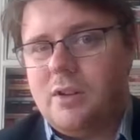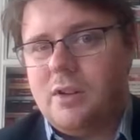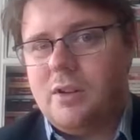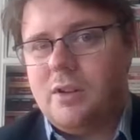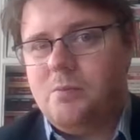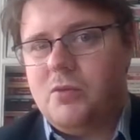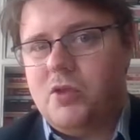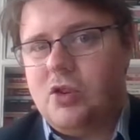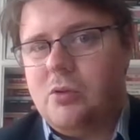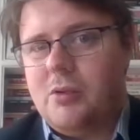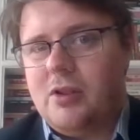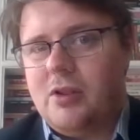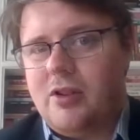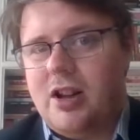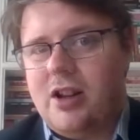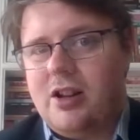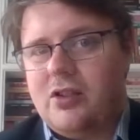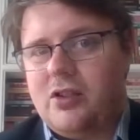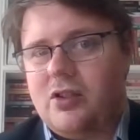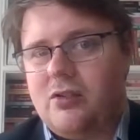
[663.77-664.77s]
the human
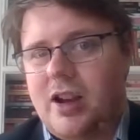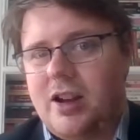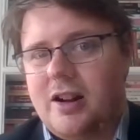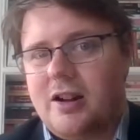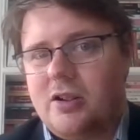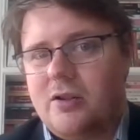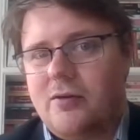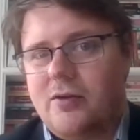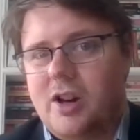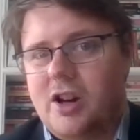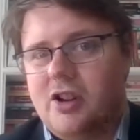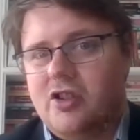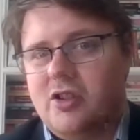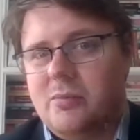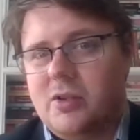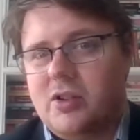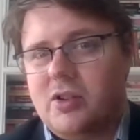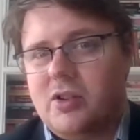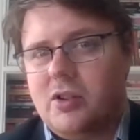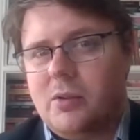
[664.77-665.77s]
rights record of regime
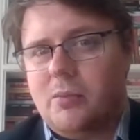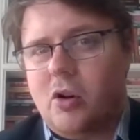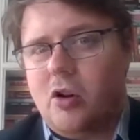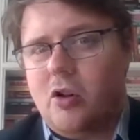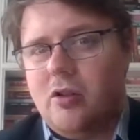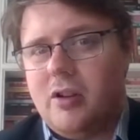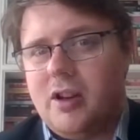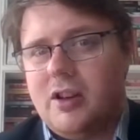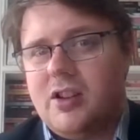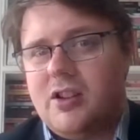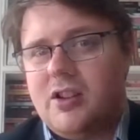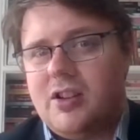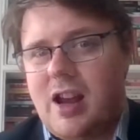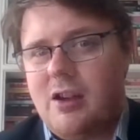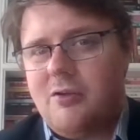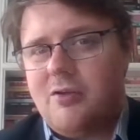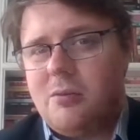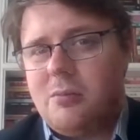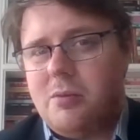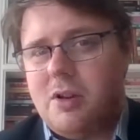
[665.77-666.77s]
is as appalling as it's
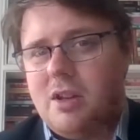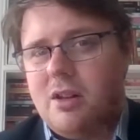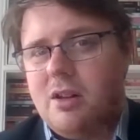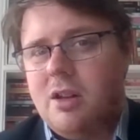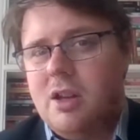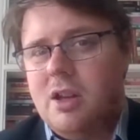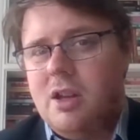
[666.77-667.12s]
ever been.